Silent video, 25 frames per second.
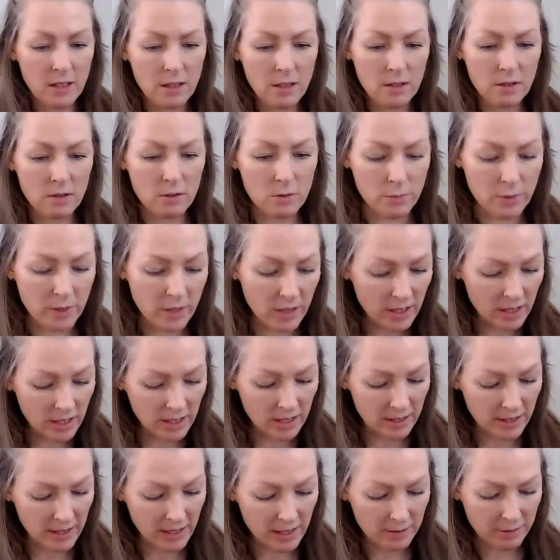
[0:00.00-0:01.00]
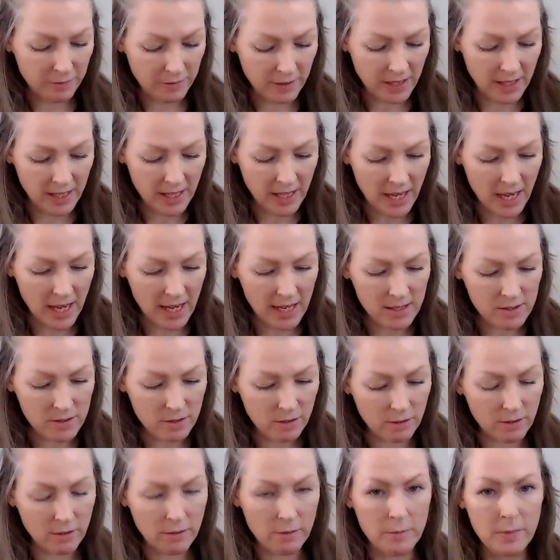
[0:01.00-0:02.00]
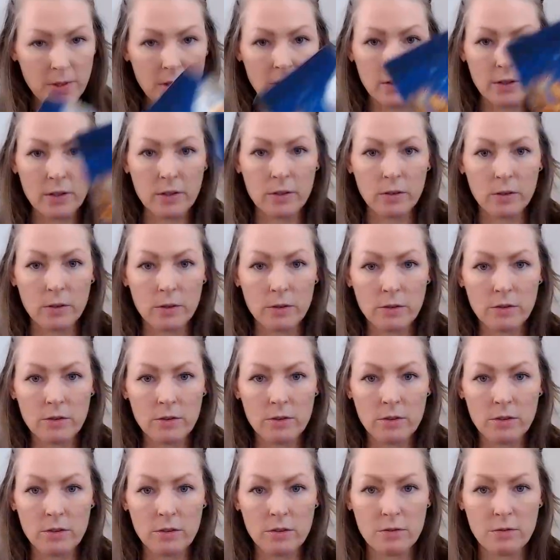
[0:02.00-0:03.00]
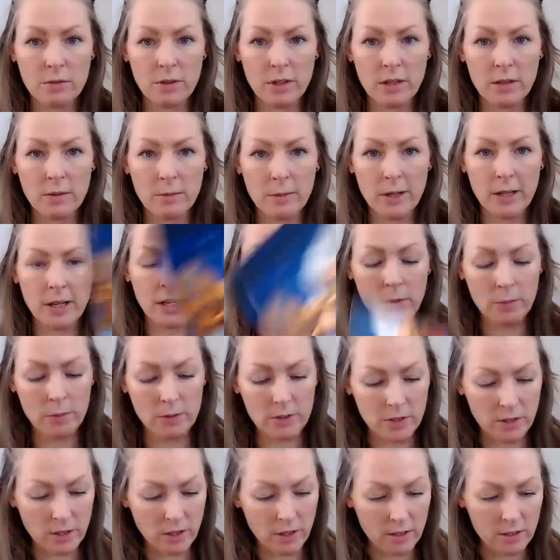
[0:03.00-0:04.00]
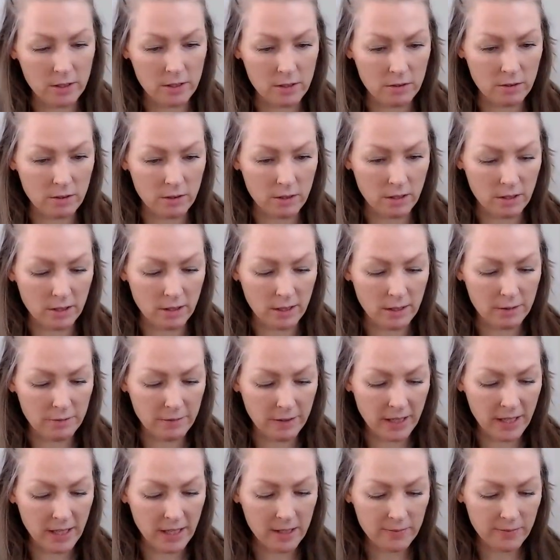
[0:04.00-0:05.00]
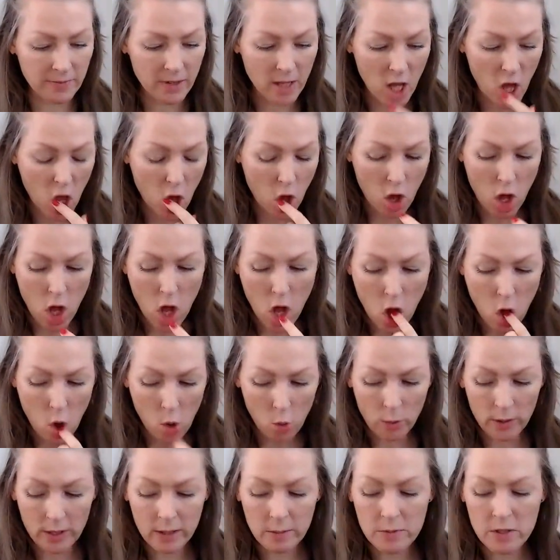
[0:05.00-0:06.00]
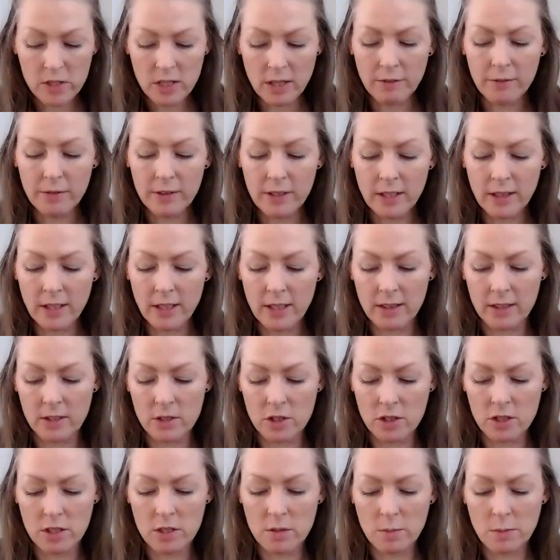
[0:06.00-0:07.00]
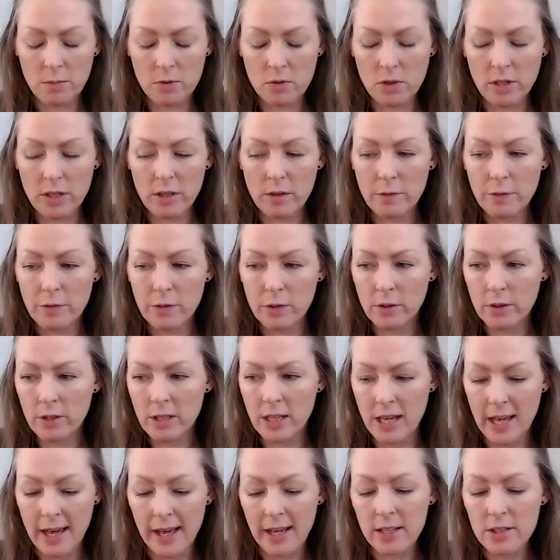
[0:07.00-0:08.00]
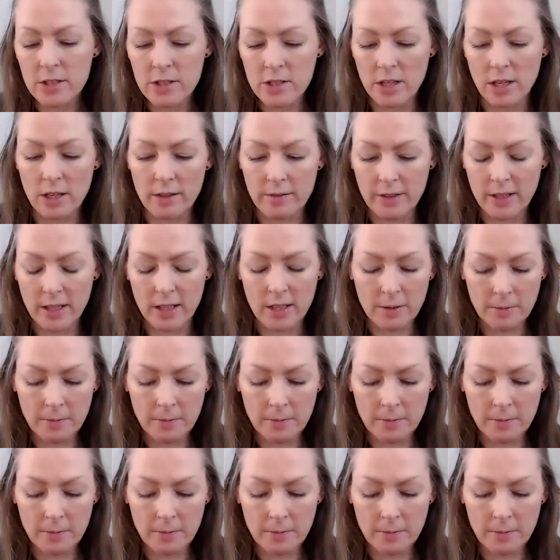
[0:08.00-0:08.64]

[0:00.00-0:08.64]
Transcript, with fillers: So we're going to clarify Angel of Miracles just right away. We're just going to clarify it. When I'm shuffling like this, just try to feel the energy of it